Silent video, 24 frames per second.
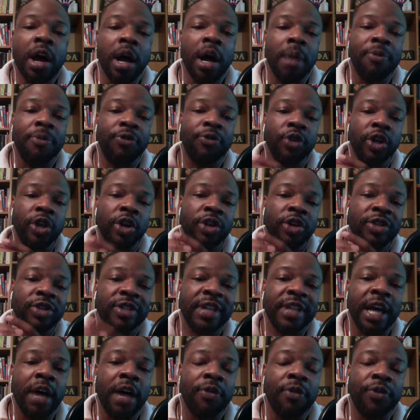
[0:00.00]
for
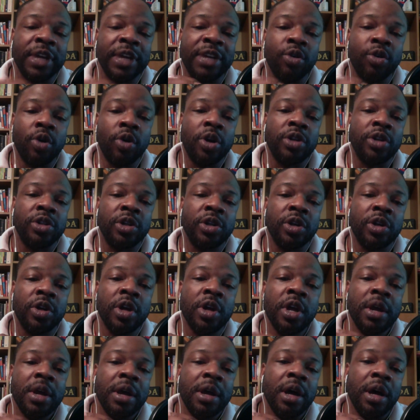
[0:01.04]
yourself in order to
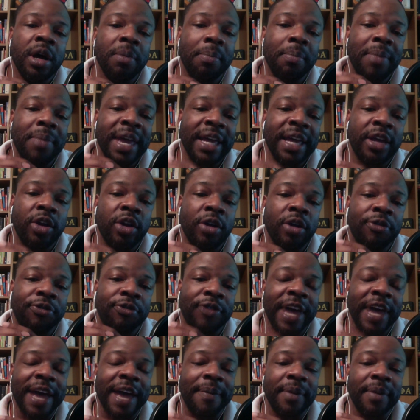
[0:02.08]
make your
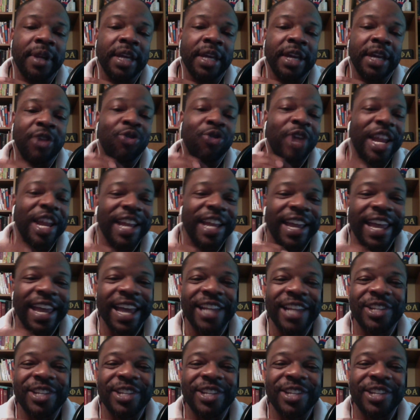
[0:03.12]
family great again,